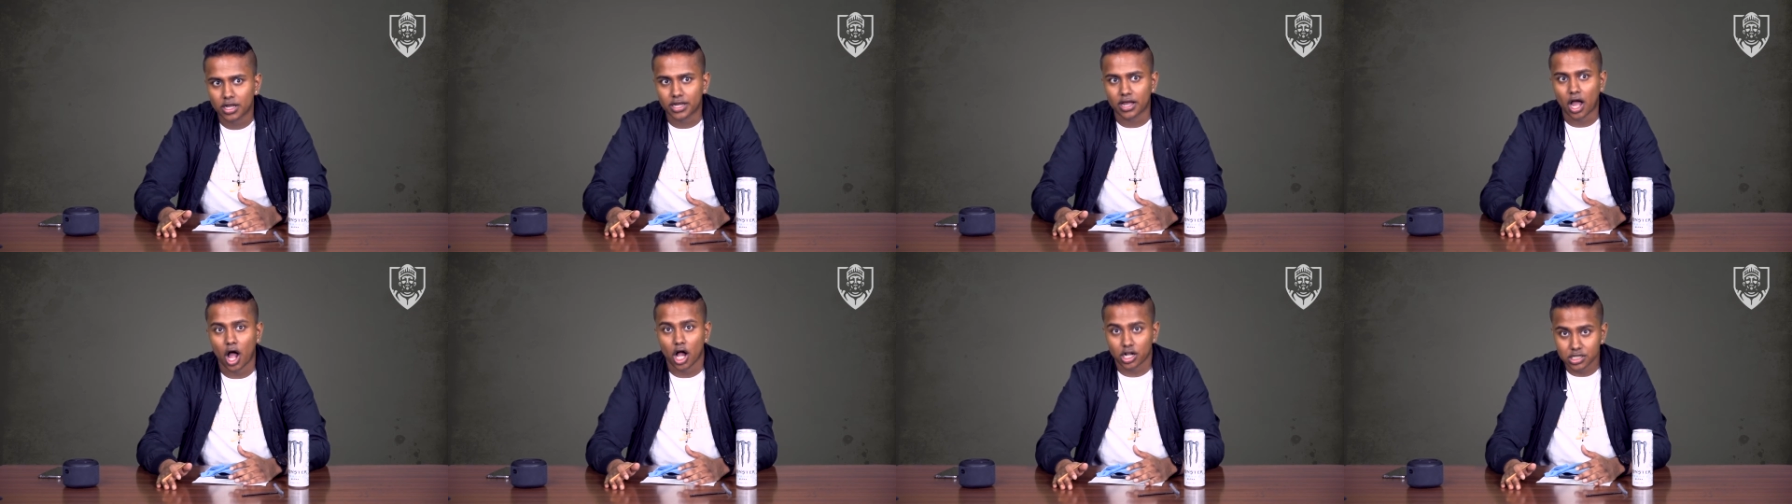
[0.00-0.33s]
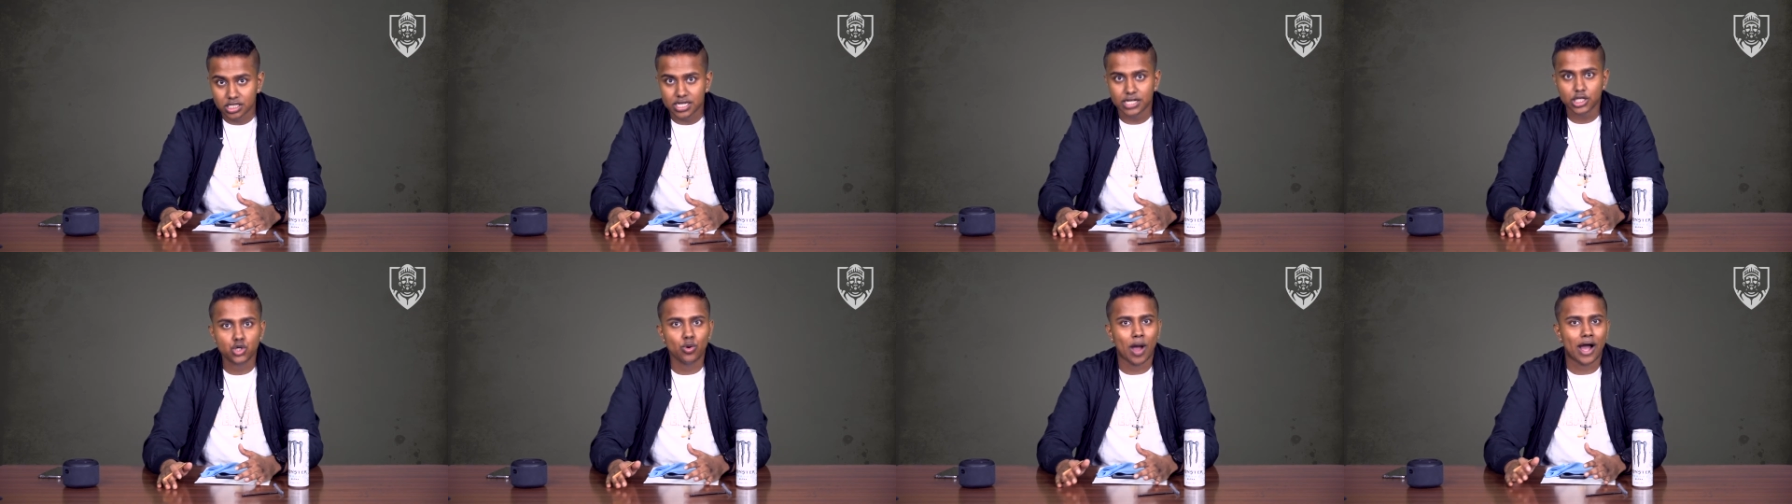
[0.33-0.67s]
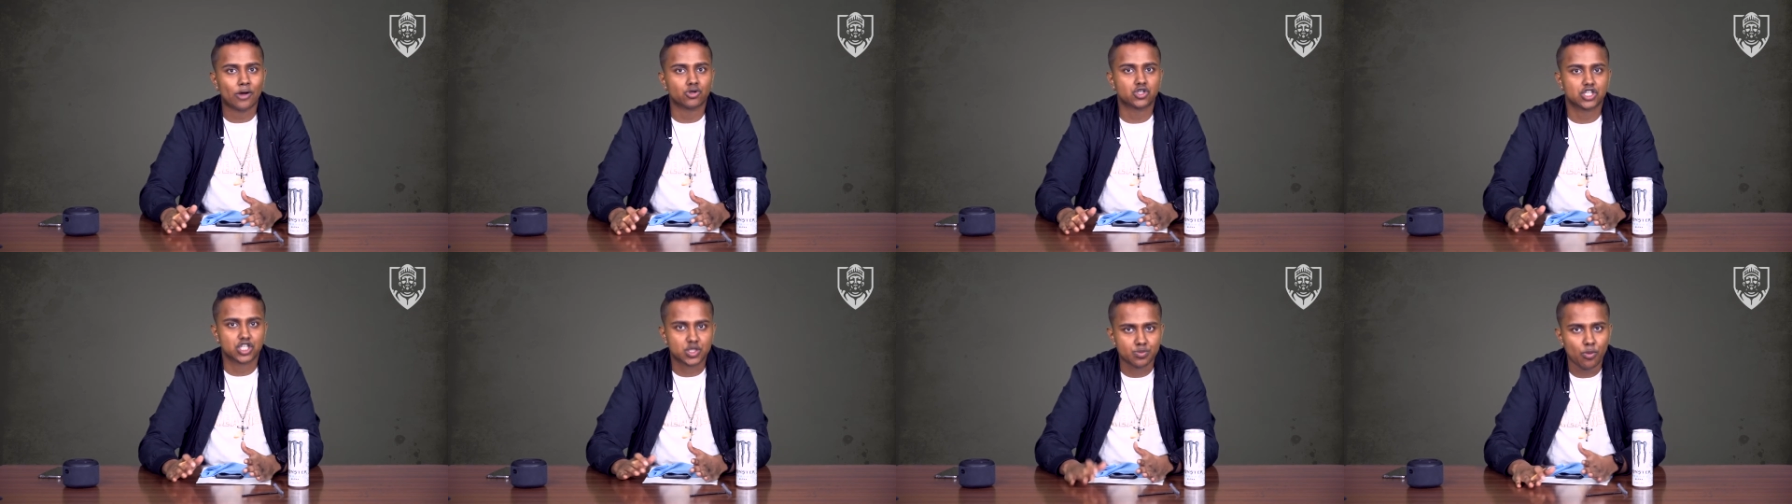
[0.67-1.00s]
I'll tell you how
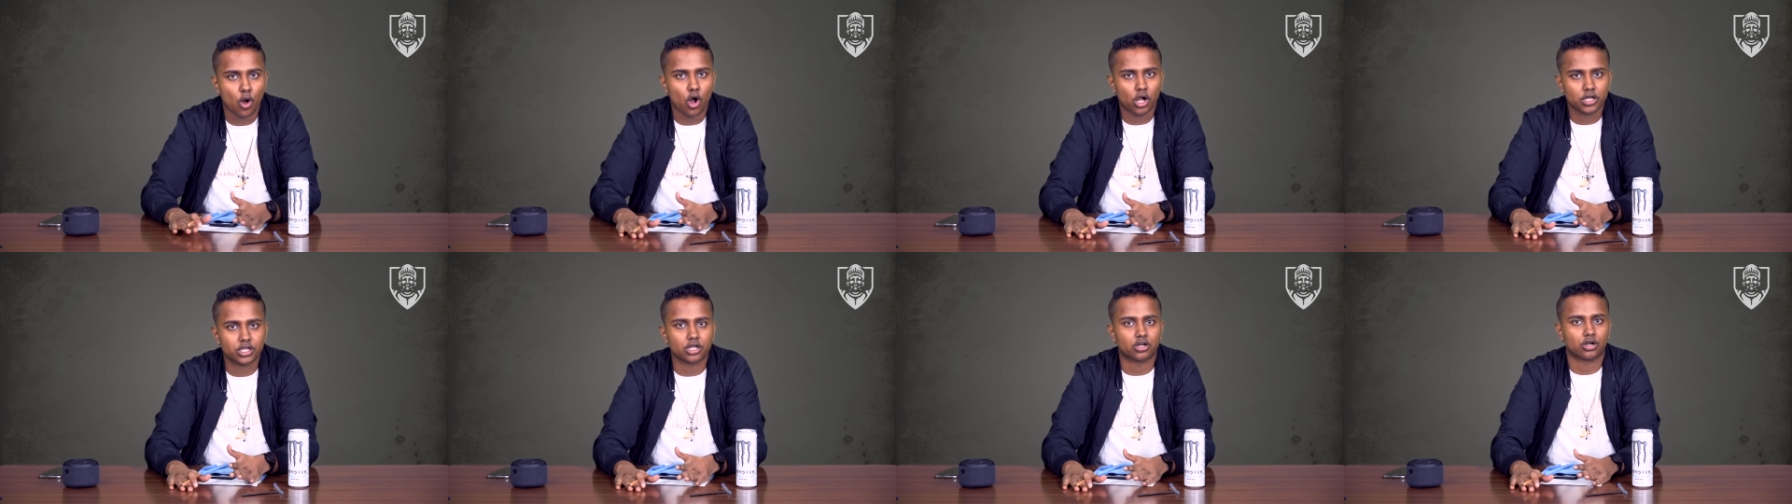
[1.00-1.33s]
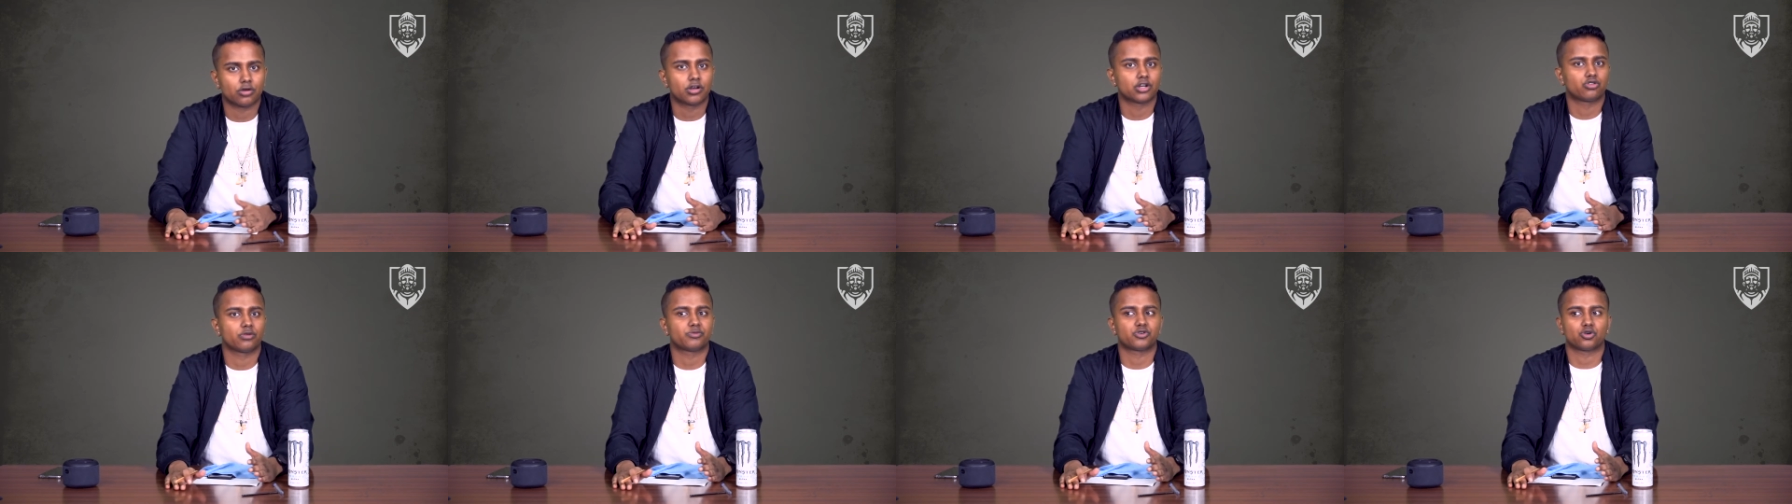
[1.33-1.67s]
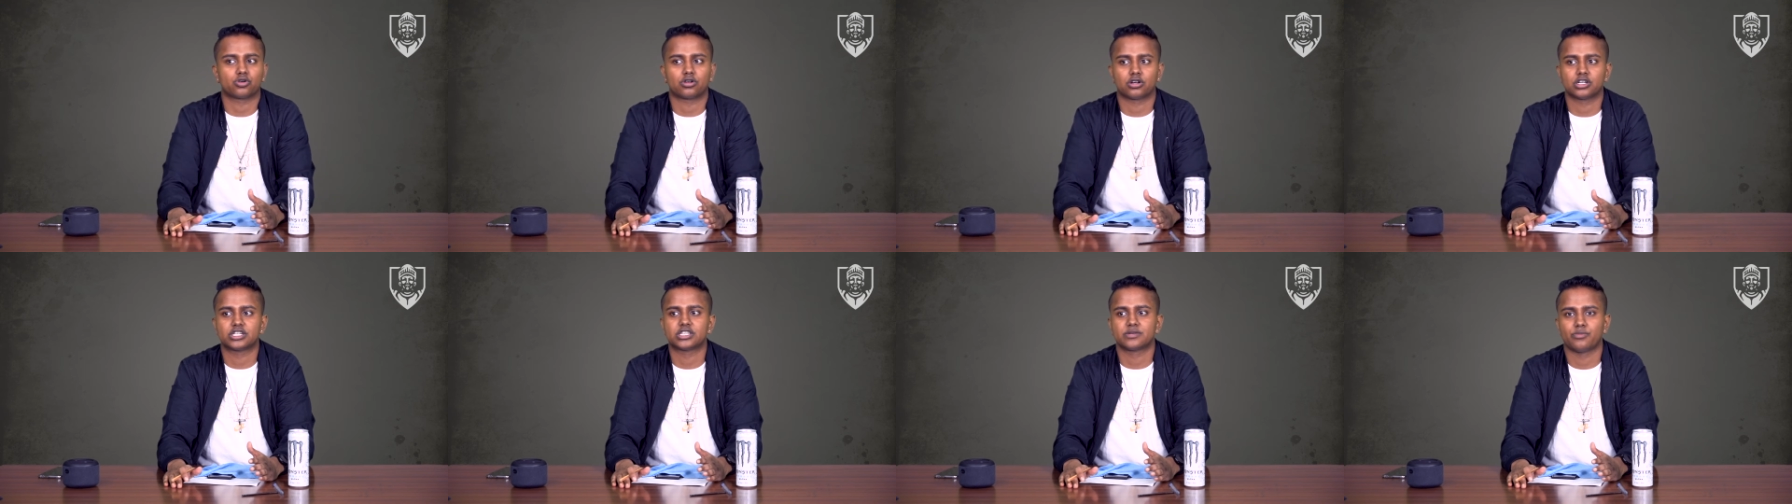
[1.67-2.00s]
small the current
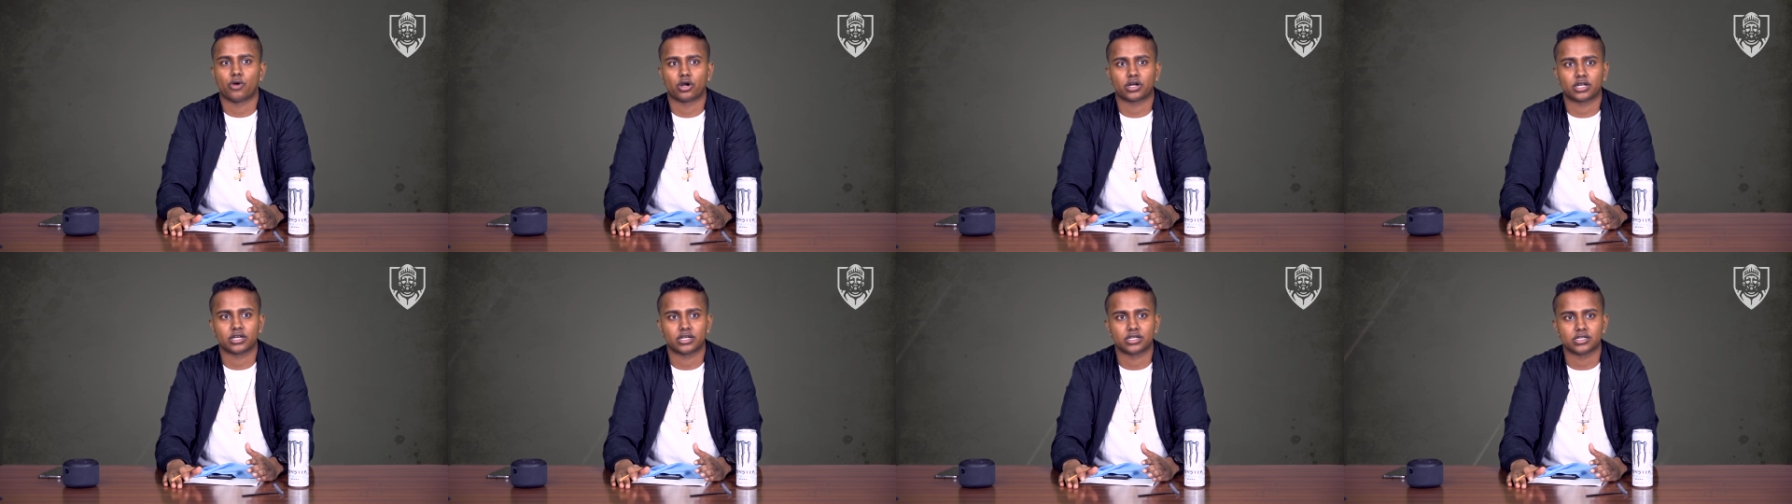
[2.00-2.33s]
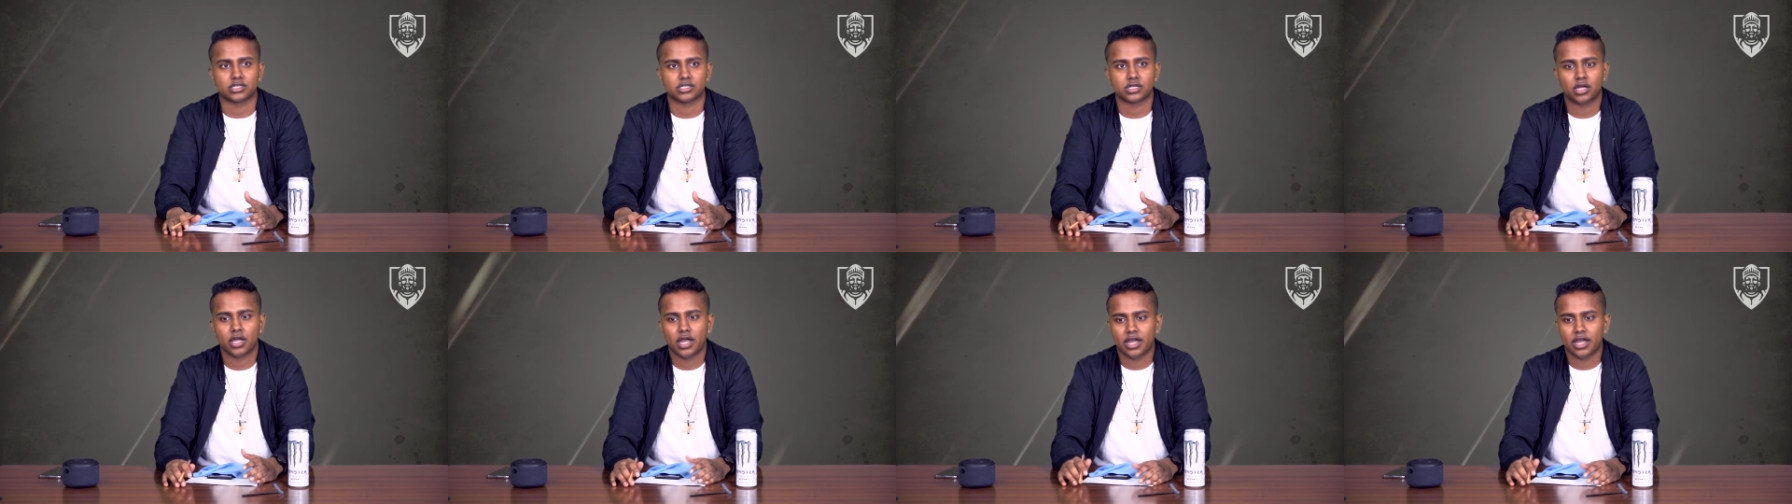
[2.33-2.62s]
cryptocurrency market is.